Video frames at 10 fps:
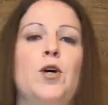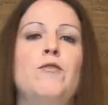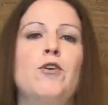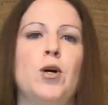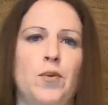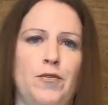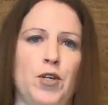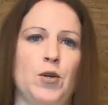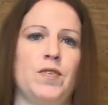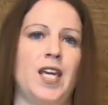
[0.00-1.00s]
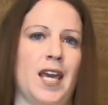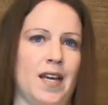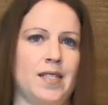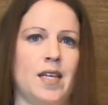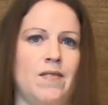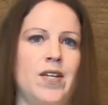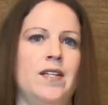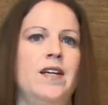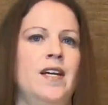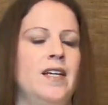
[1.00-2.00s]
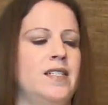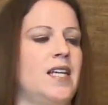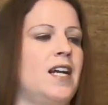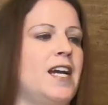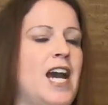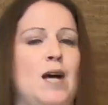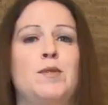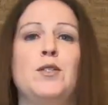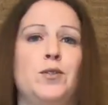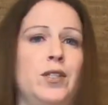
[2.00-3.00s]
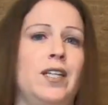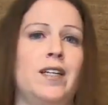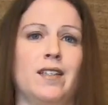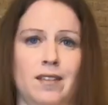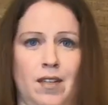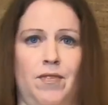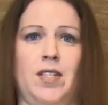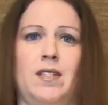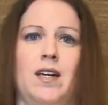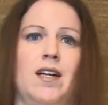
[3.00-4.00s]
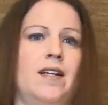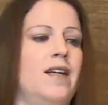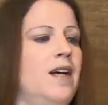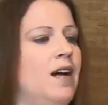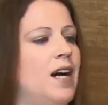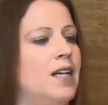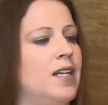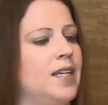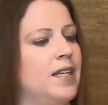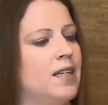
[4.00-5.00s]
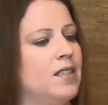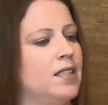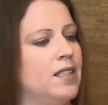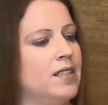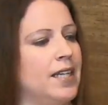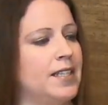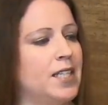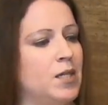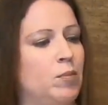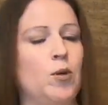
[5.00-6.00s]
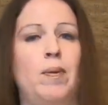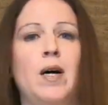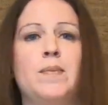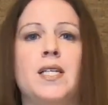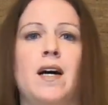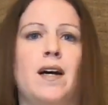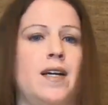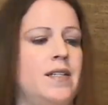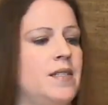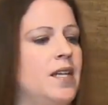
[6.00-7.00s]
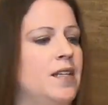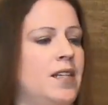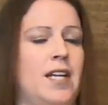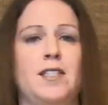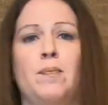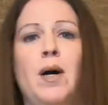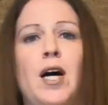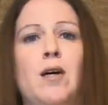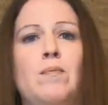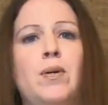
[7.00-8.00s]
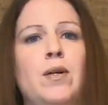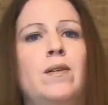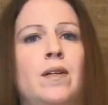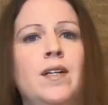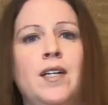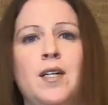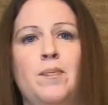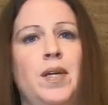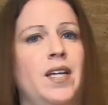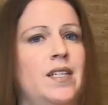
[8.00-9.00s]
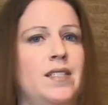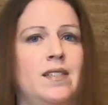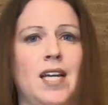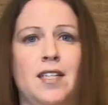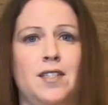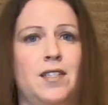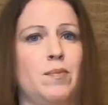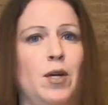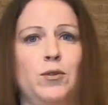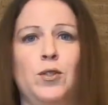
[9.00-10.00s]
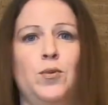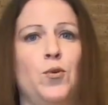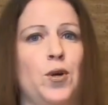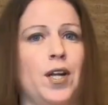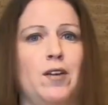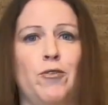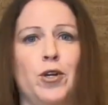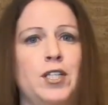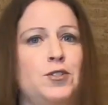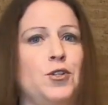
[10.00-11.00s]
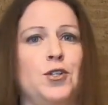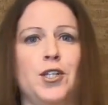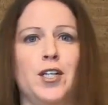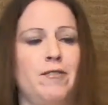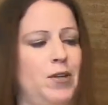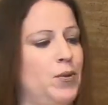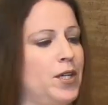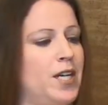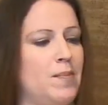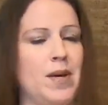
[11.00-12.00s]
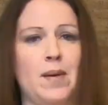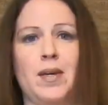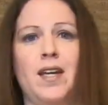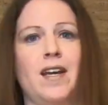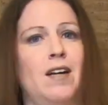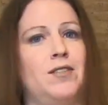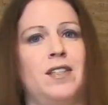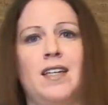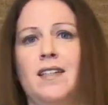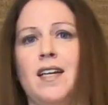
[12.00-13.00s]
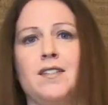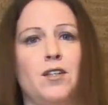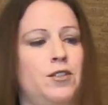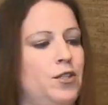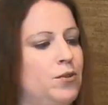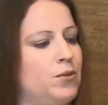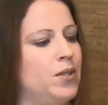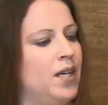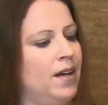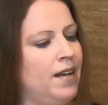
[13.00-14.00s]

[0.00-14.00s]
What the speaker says: overall review of the KS7 is that I absolutely love this gun. I like the bullpup size, that it's a pump, because that's my only warning for an intruder. If you want to come at me after that, that's on you.